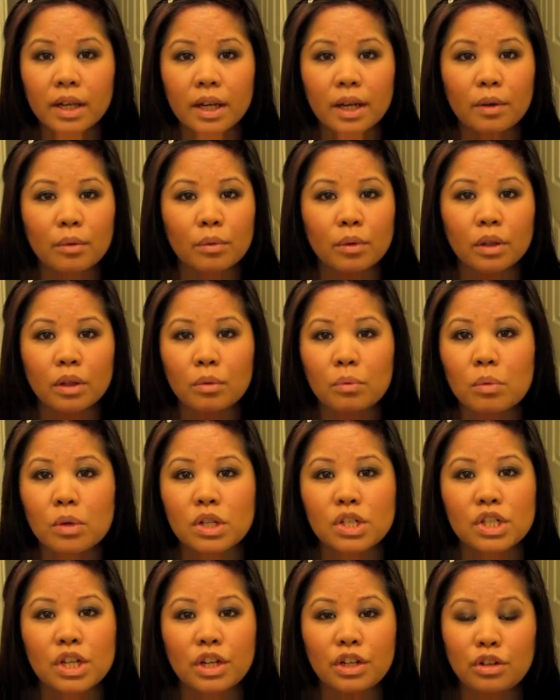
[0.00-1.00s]
and I really
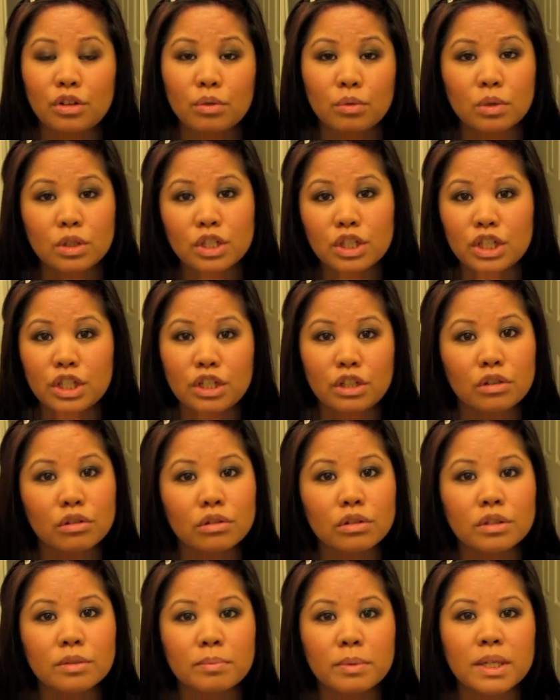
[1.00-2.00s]
wish I knew what she
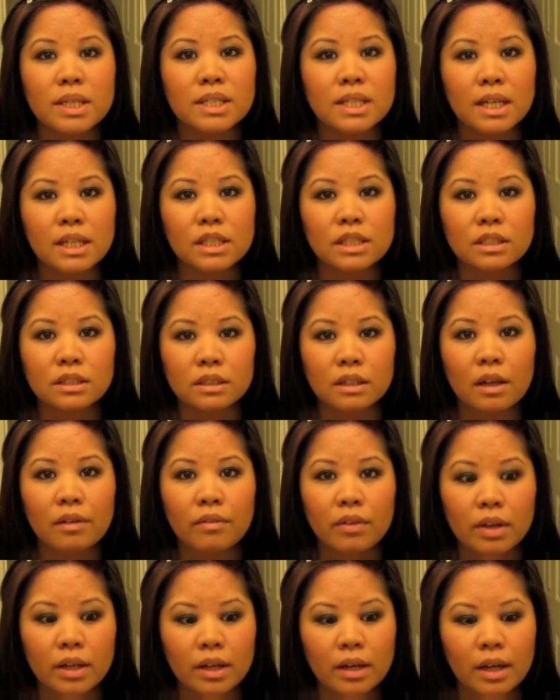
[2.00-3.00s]
used because I just
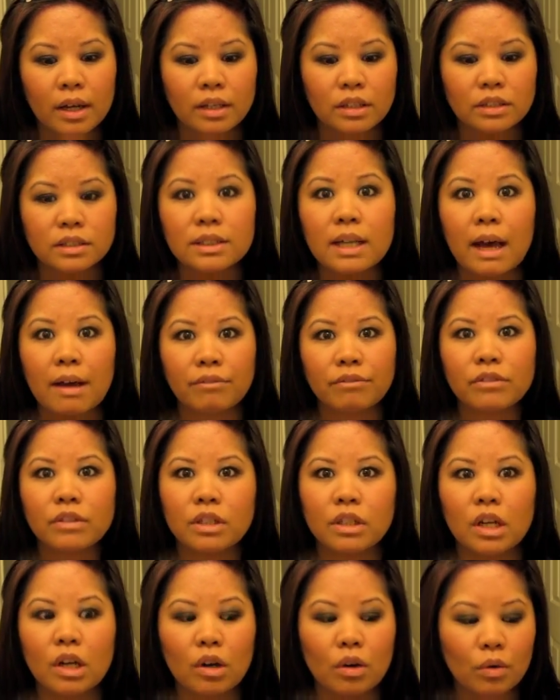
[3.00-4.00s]
love it and I just have
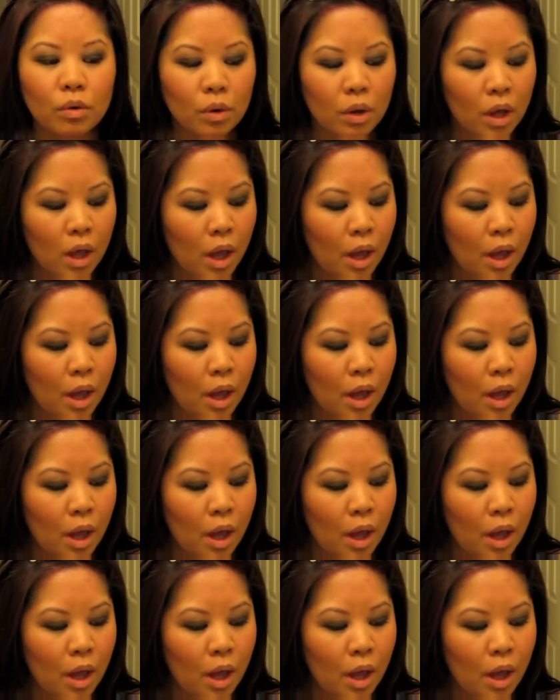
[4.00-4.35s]
to know.